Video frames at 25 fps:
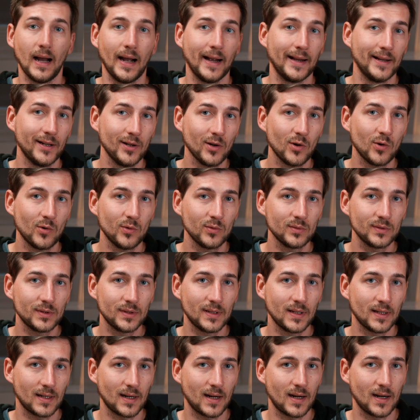I know
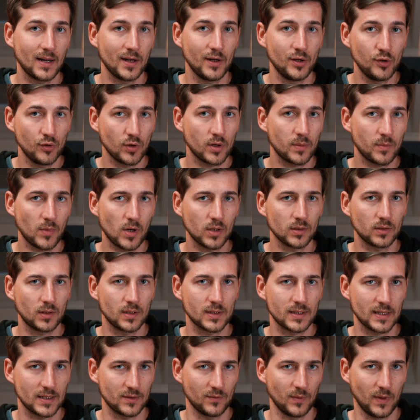there are newer
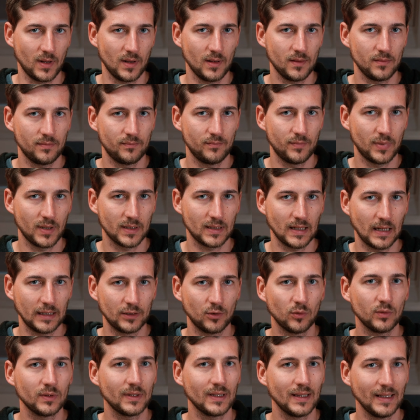models as well, but I
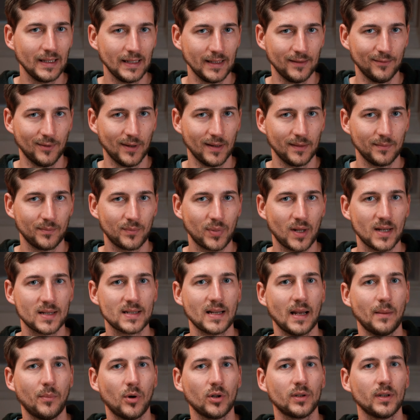don't need one.
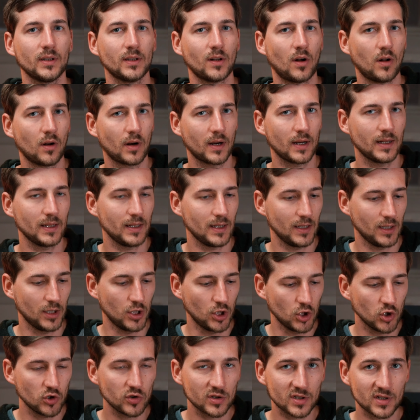Plus, I bought it already
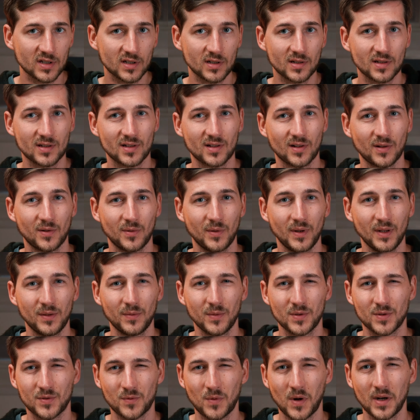used, so
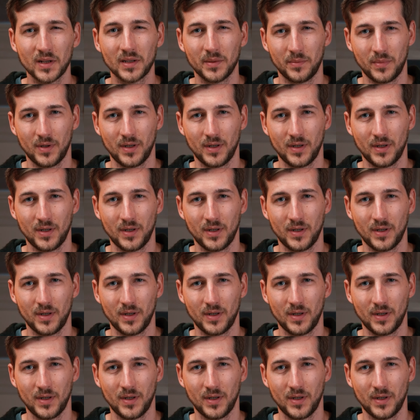it was quite a